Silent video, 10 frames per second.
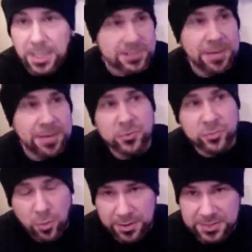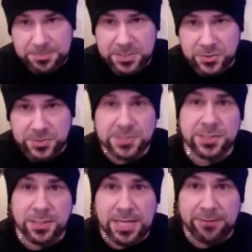And one of the things
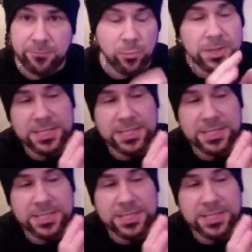about drawing these